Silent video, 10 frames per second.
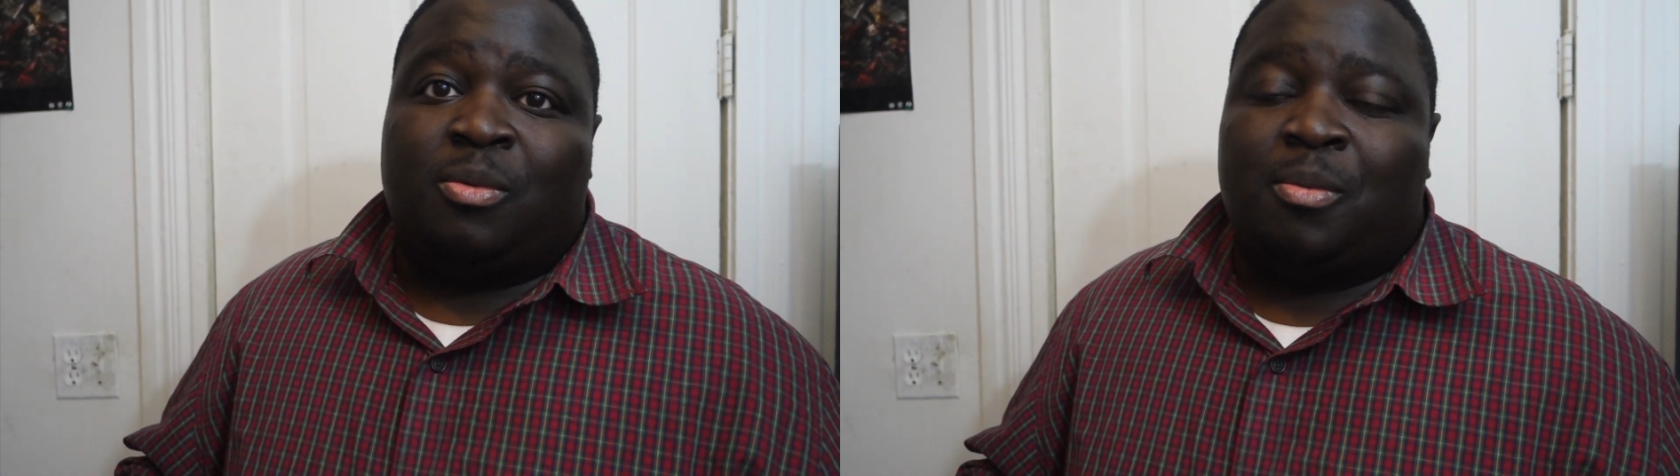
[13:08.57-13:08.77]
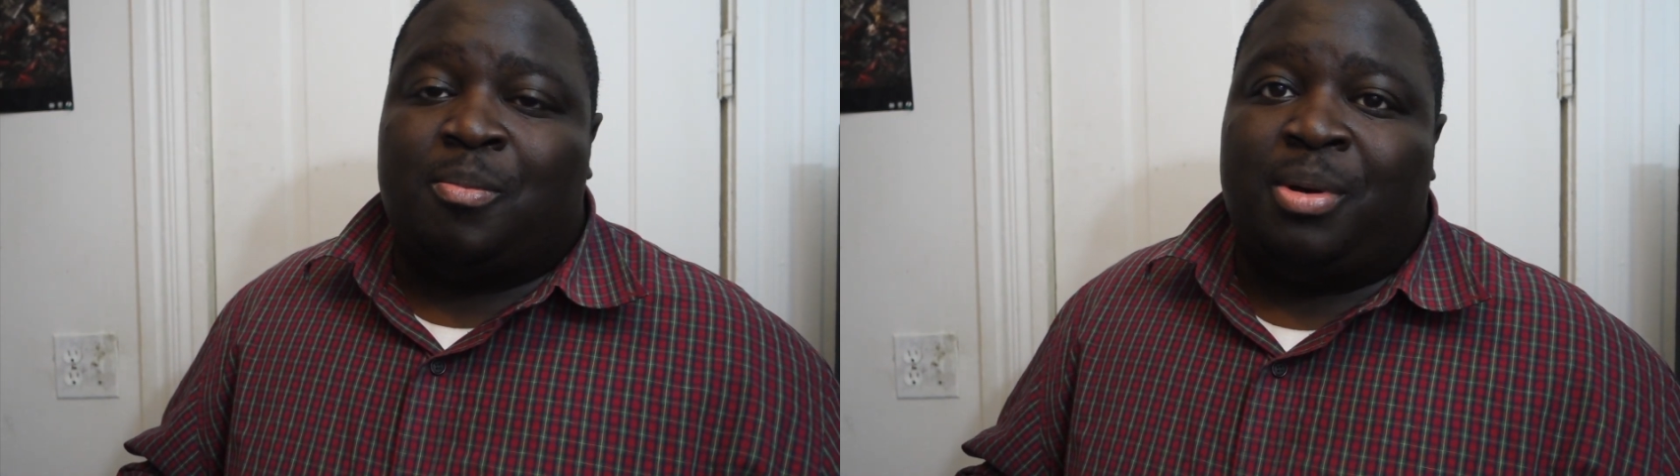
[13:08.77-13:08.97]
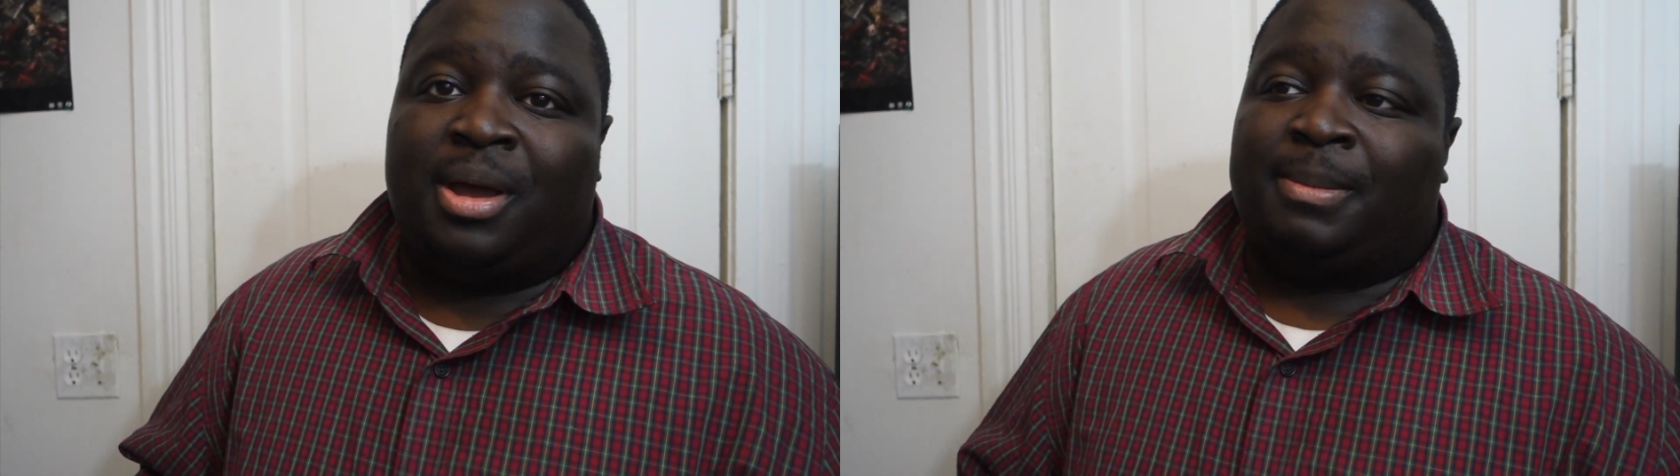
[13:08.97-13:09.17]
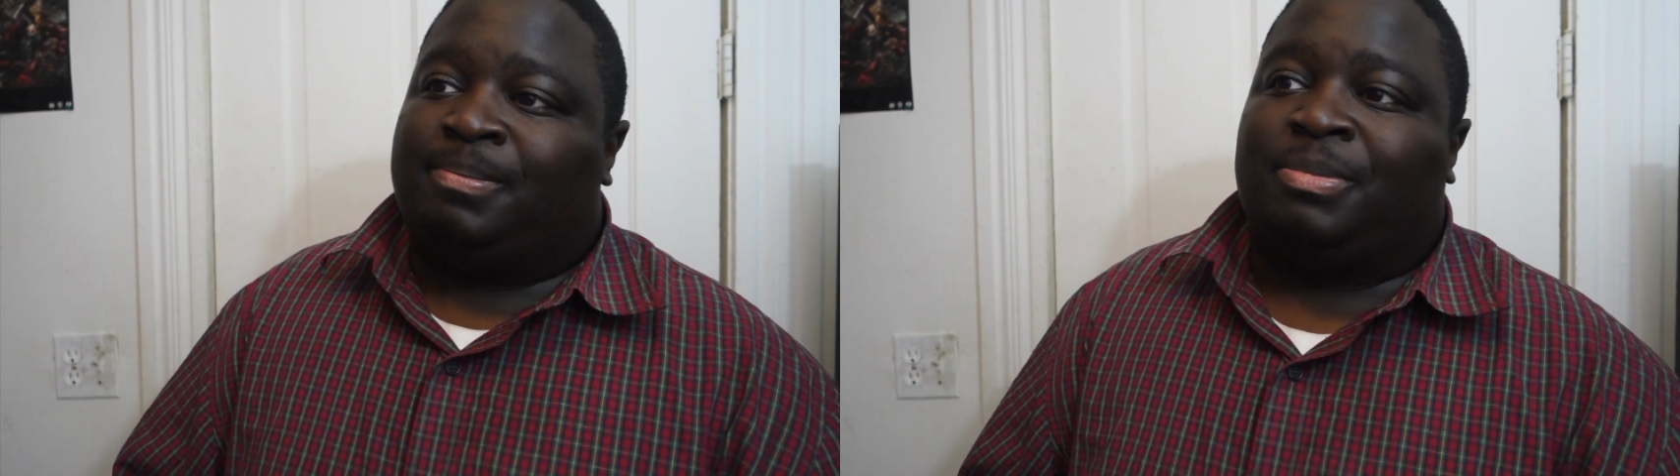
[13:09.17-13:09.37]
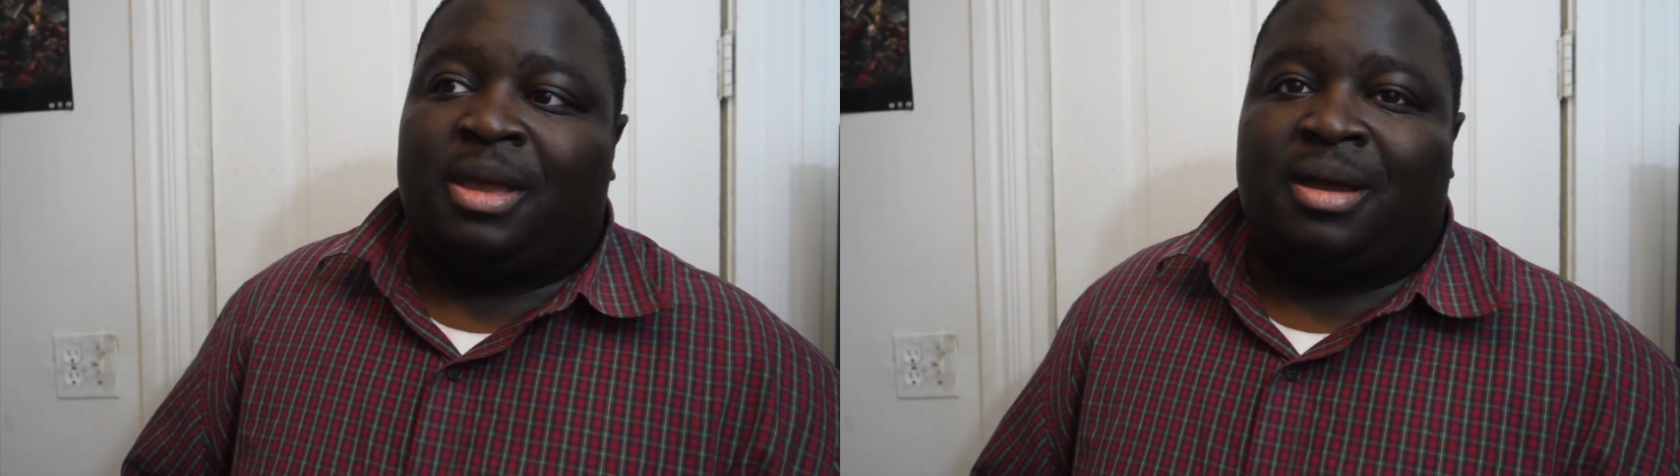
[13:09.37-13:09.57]

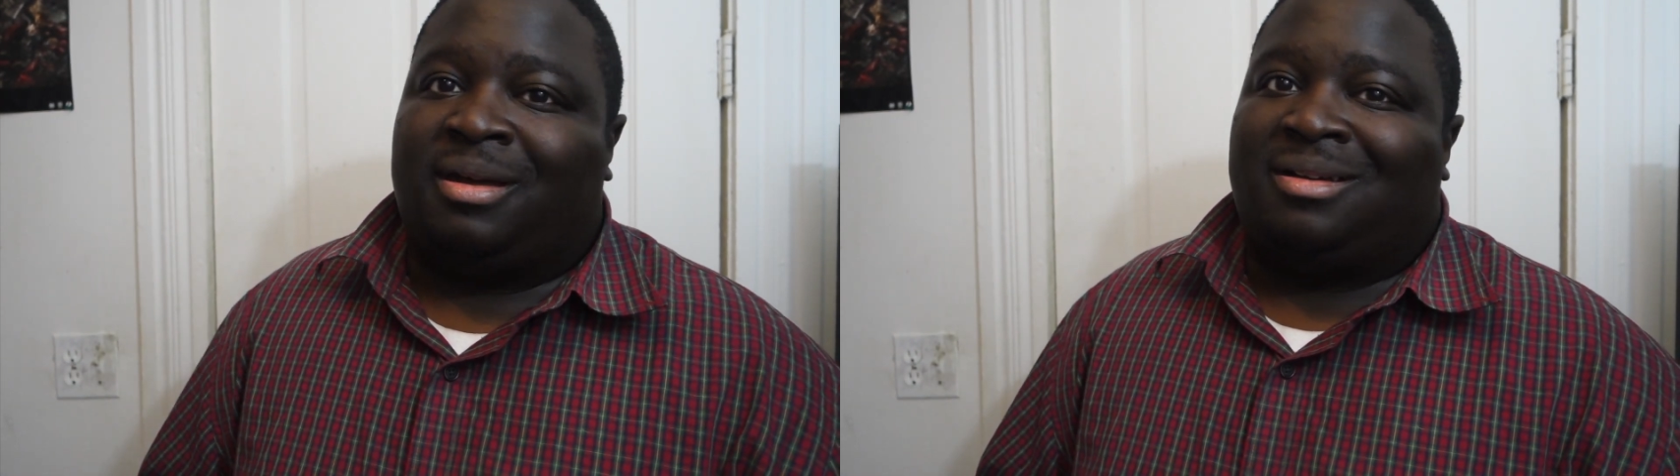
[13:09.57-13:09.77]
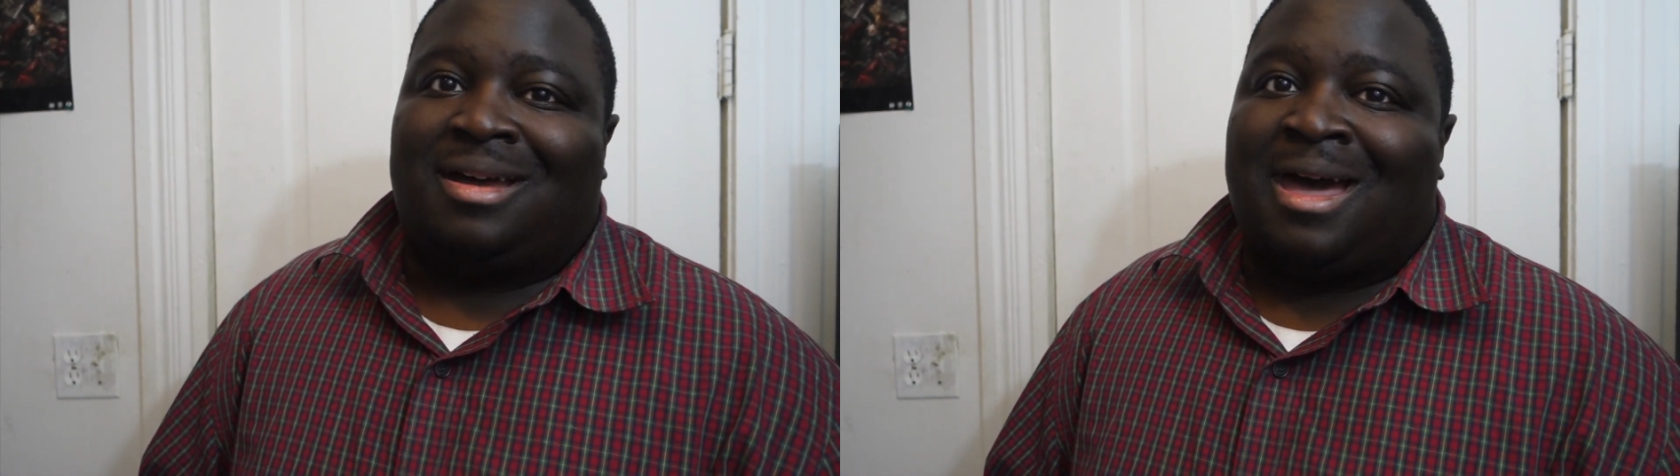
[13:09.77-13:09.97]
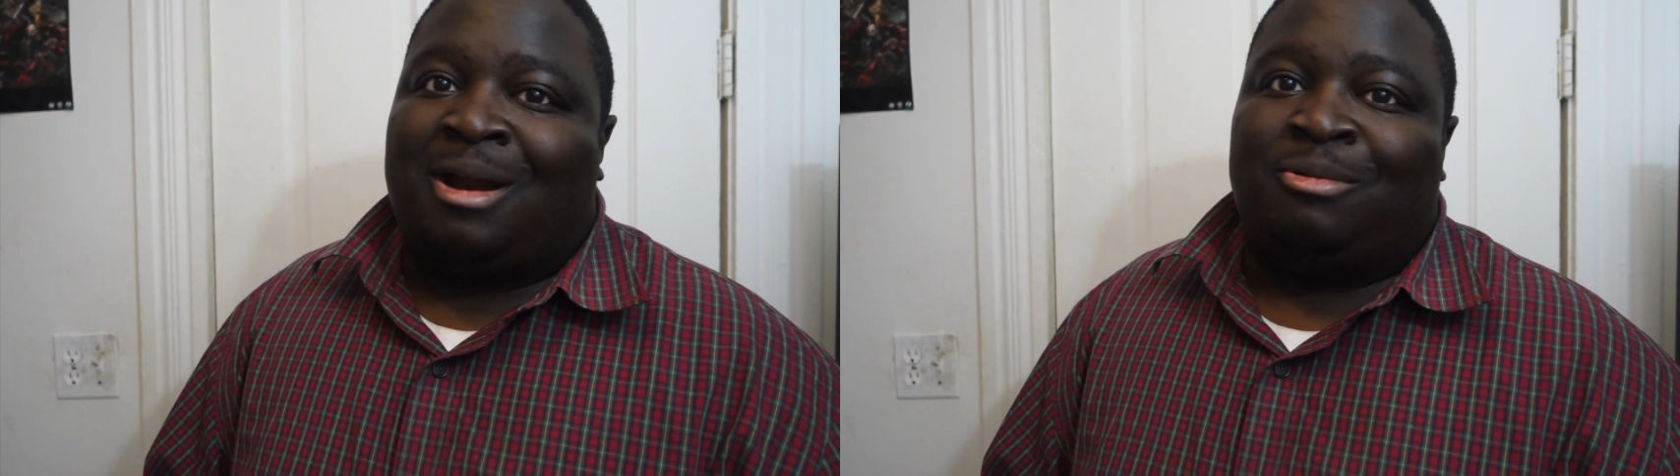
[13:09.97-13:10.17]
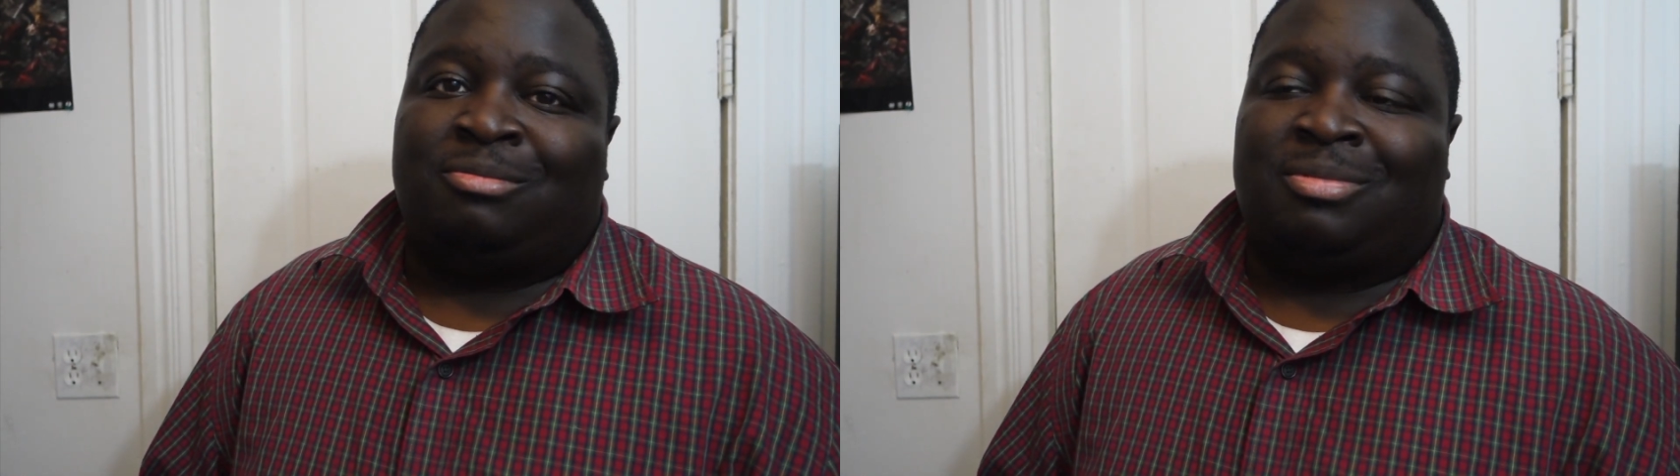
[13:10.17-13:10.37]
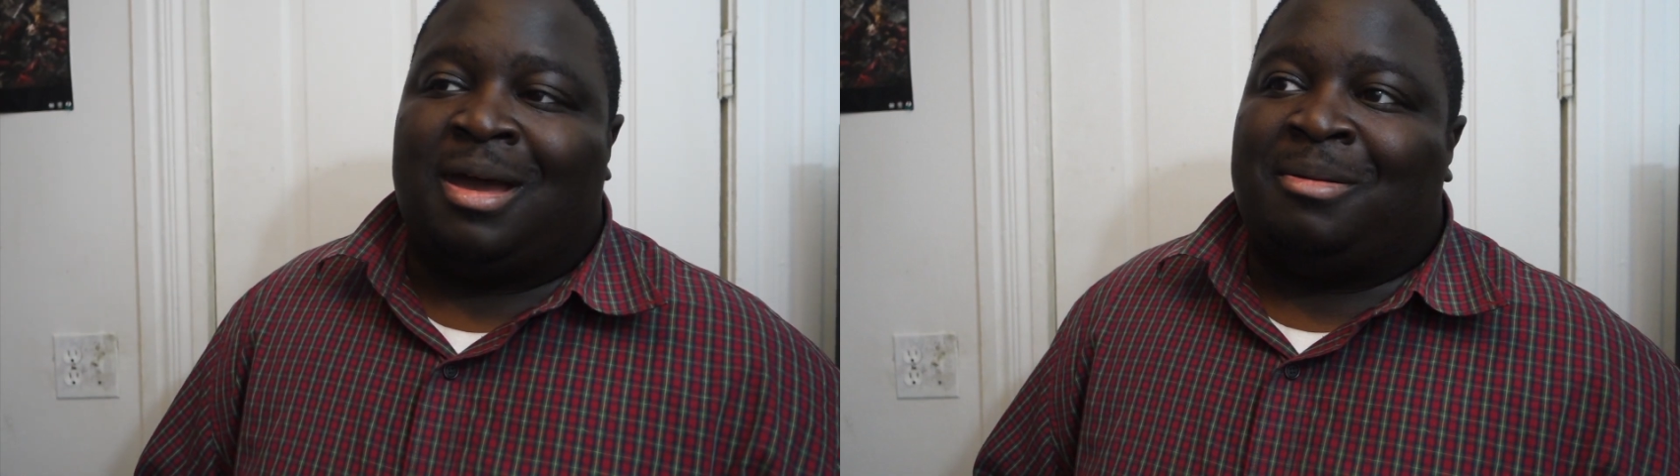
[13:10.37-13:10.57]
But I
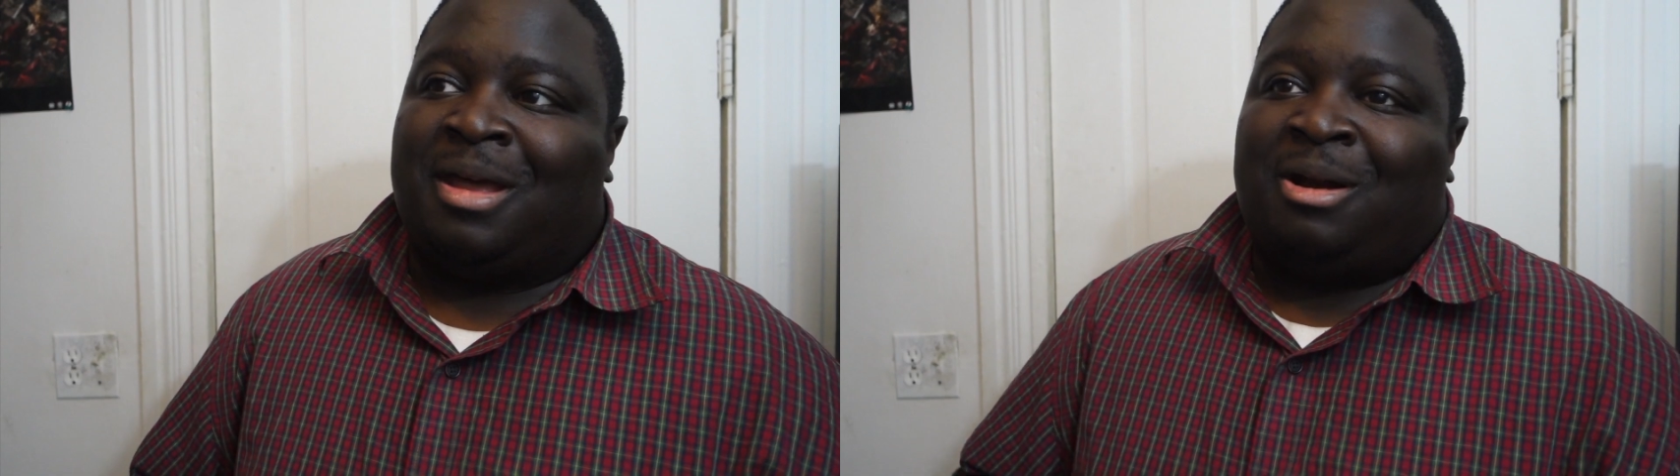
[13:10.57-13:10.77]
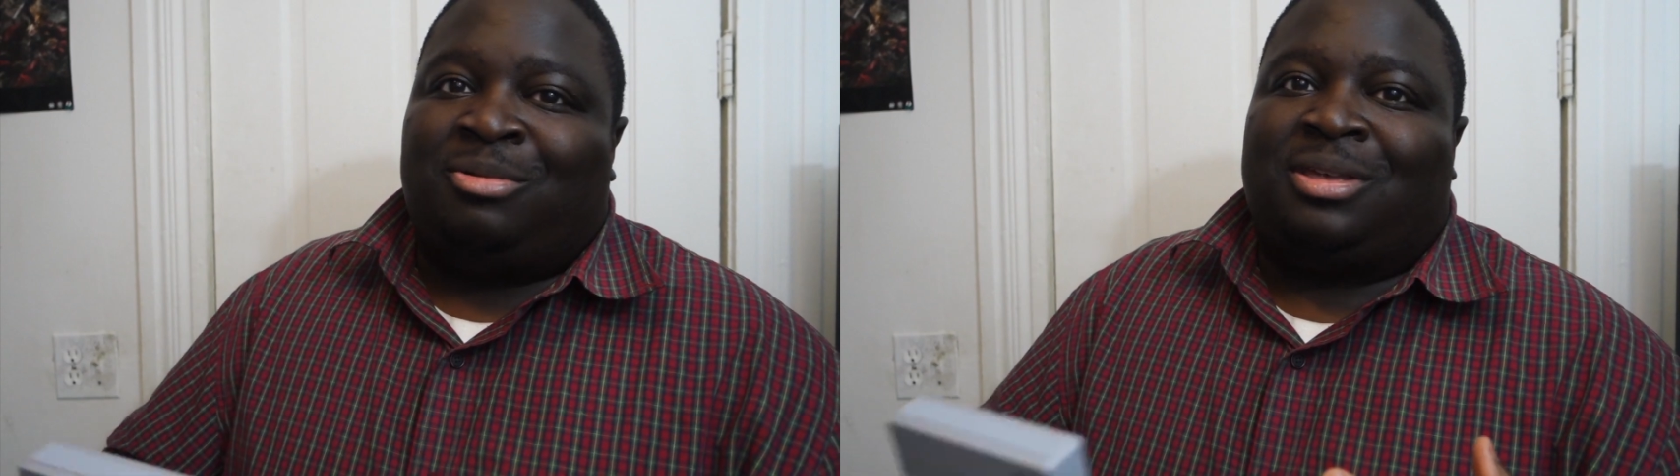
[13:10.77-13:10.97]
don't